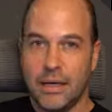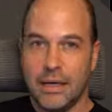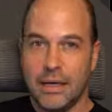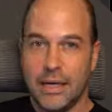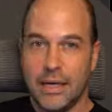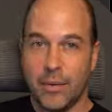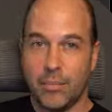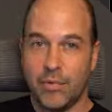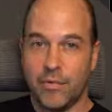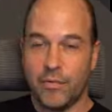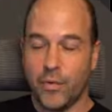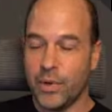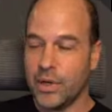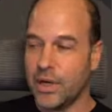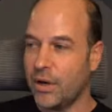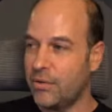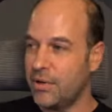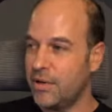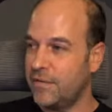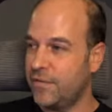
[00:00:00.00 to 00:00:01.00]
Now before we
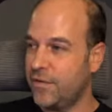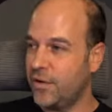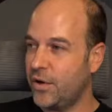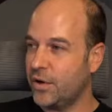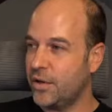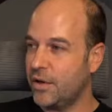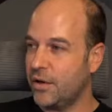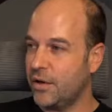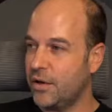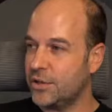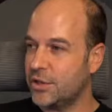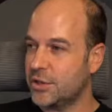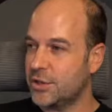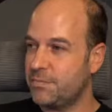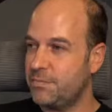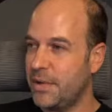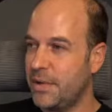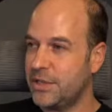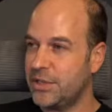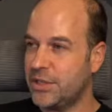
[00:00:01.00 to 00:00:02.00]
go any further, I'll just
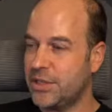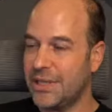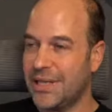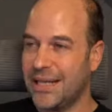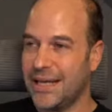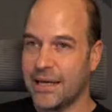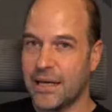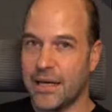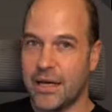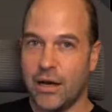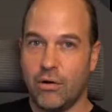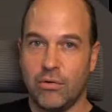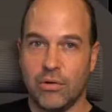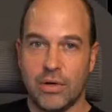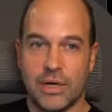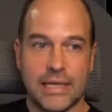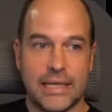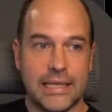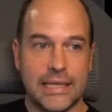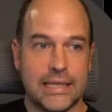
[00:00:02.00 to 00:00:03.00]
mention that
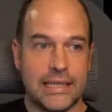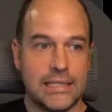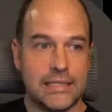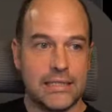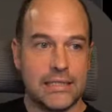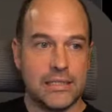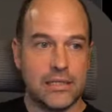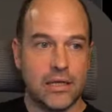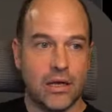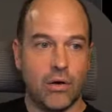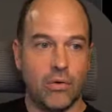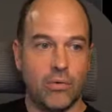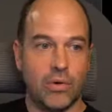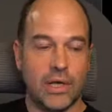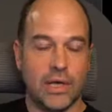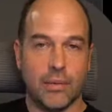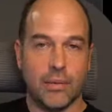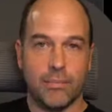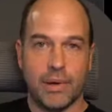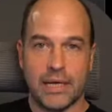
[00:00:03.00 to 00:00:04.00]
currently this is only
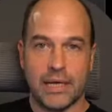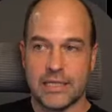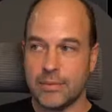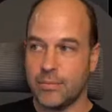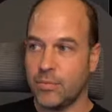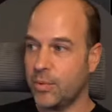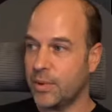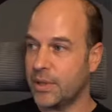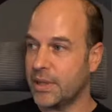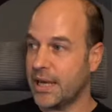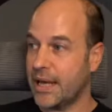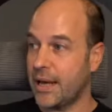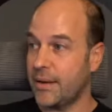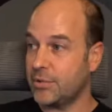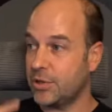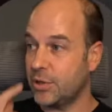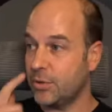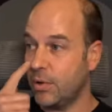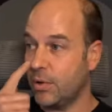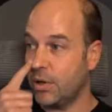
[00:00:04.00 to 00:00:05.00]
compatible with
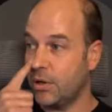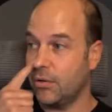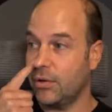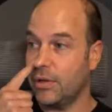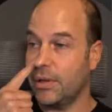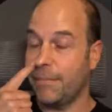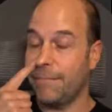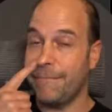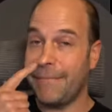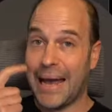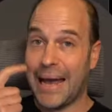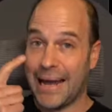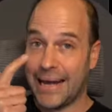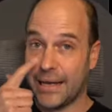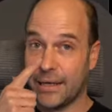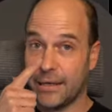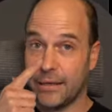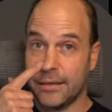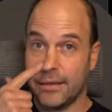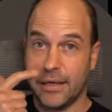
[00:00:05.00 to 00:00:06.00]
Capture One on the
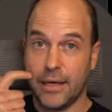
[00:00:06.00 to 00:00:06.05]
Mac.